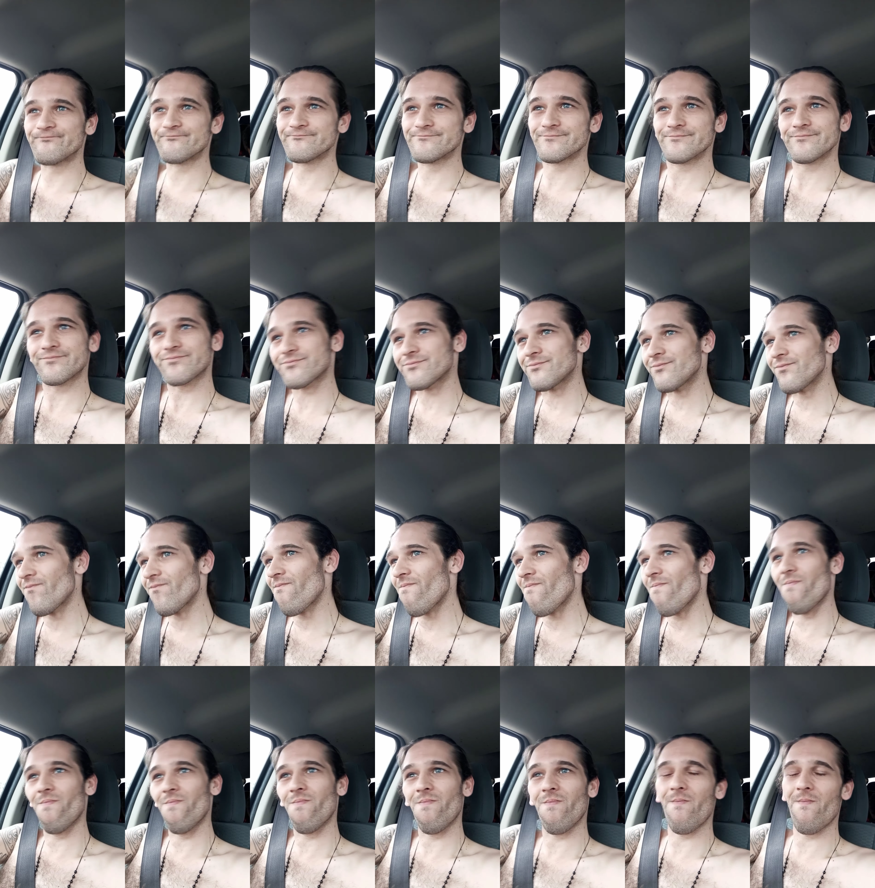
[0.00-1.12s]

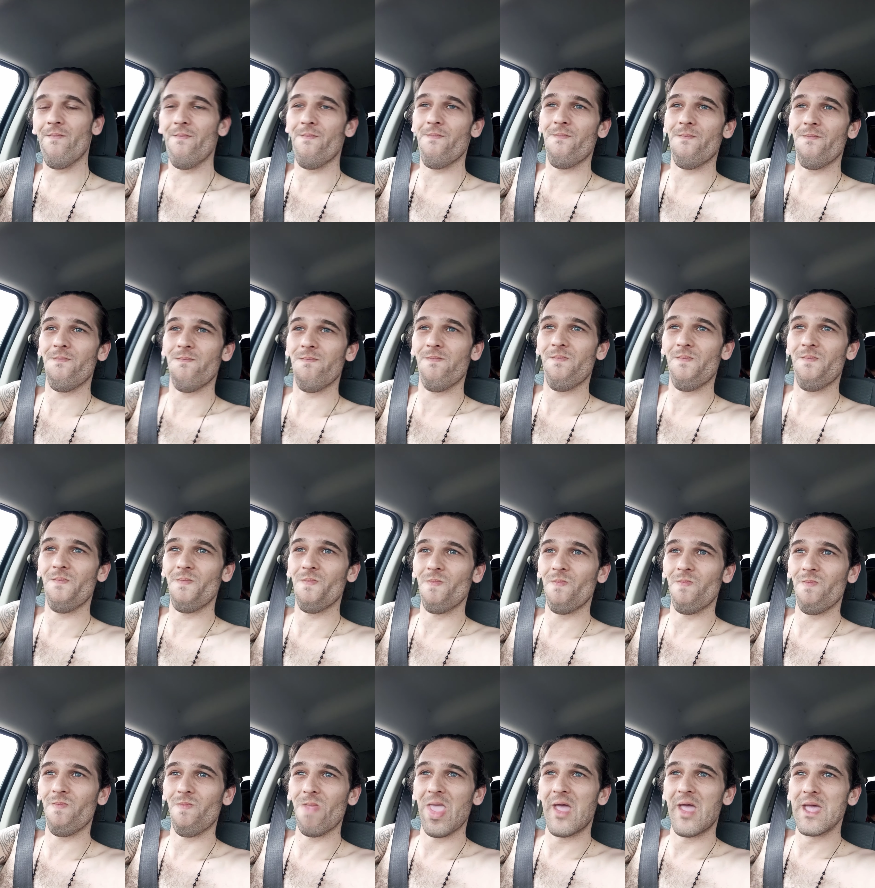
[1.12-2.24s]

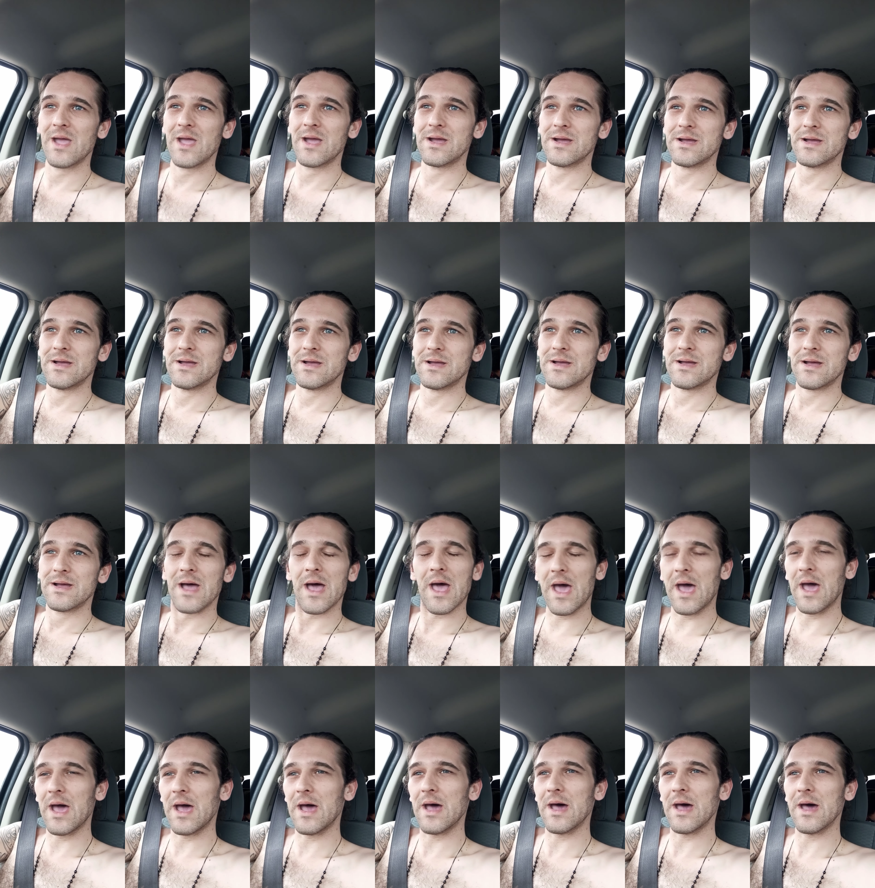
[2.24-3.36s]

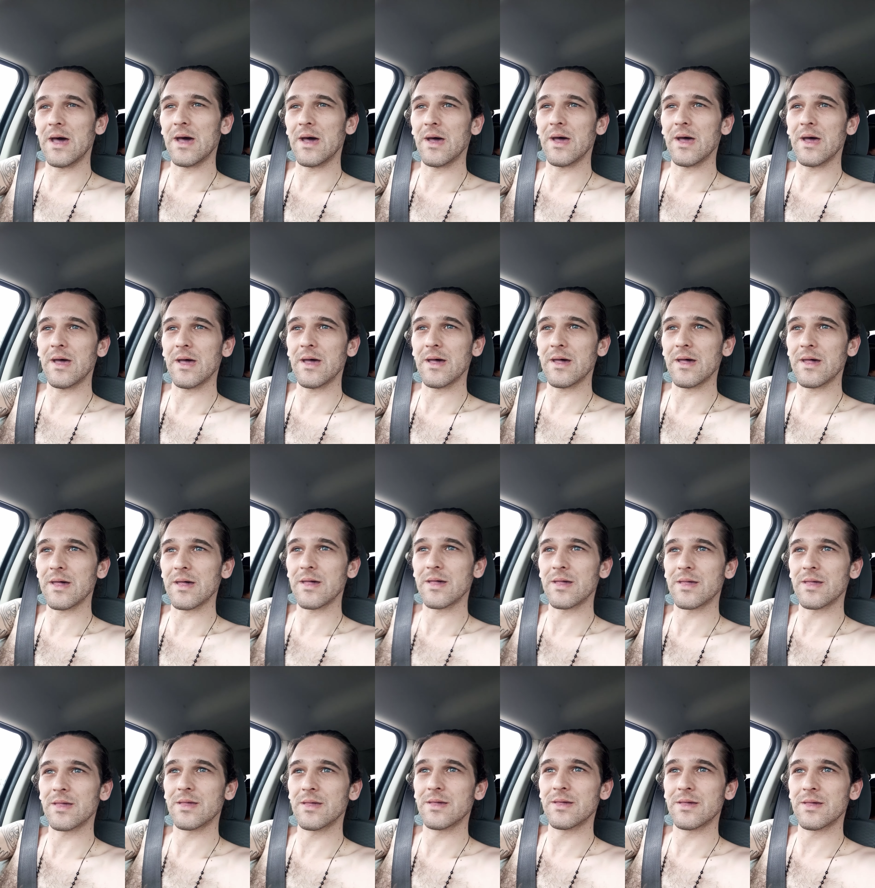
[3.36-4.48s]

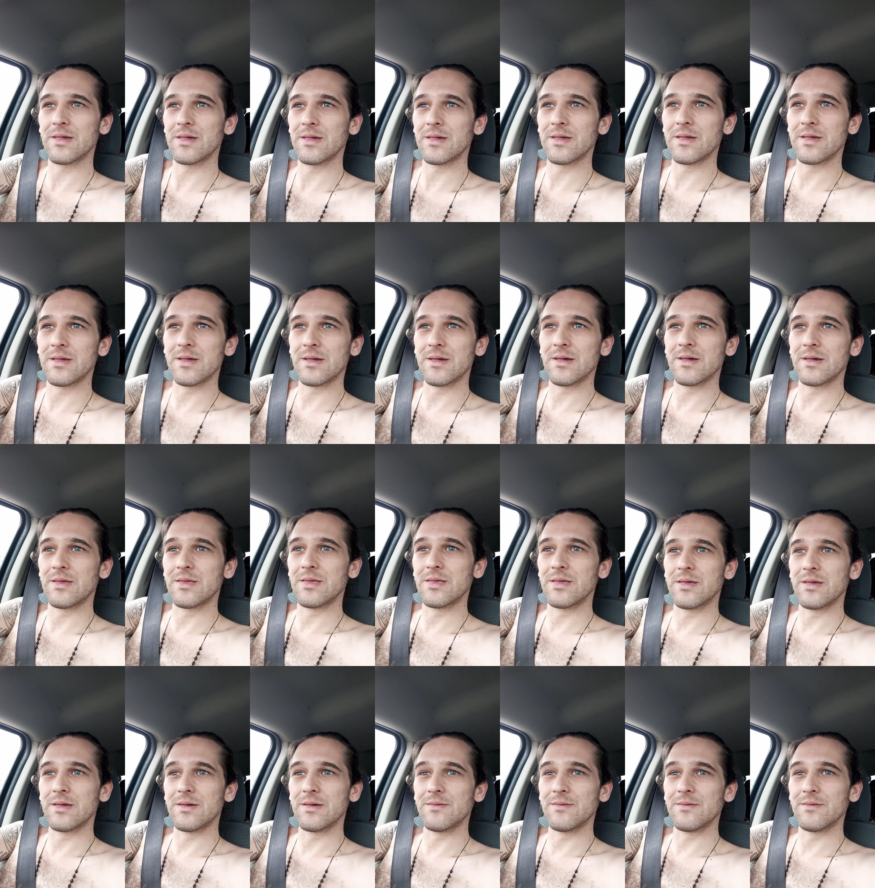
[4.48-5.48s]
No one is speaking in this clip.